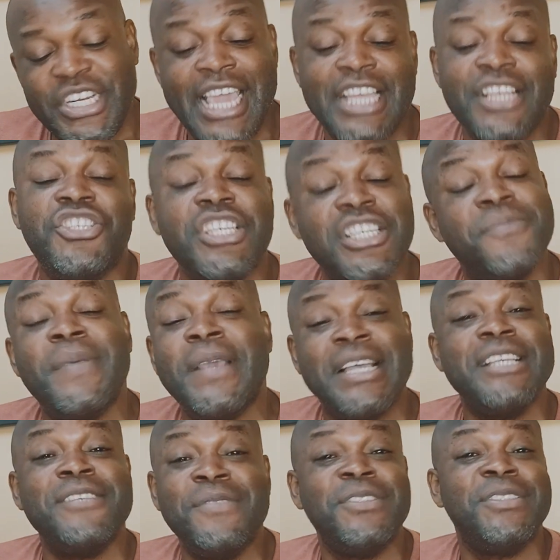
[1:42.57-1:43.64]
J, just
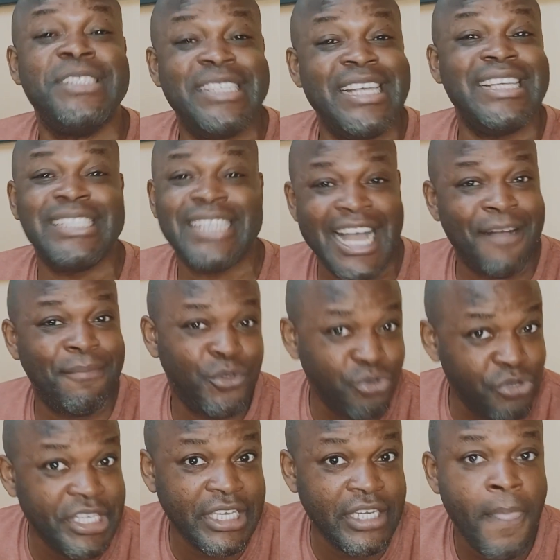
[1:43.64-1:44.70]
because Mr. J is
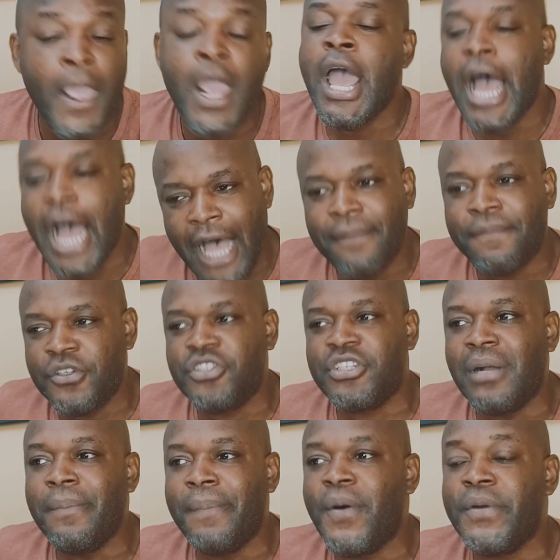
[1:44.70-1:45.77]
Cameroonian, I have to
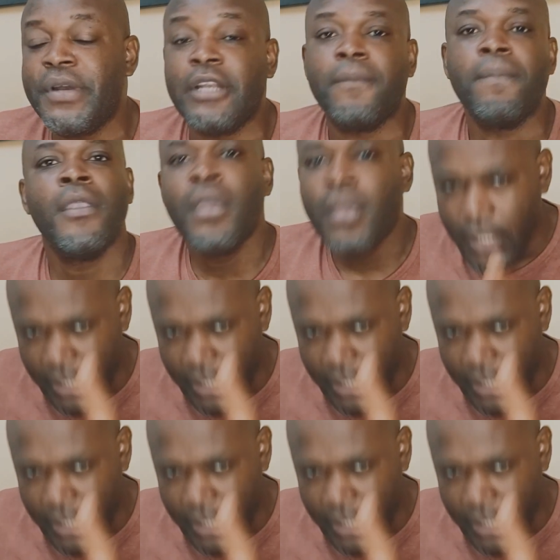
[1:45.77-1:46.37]
jump on it.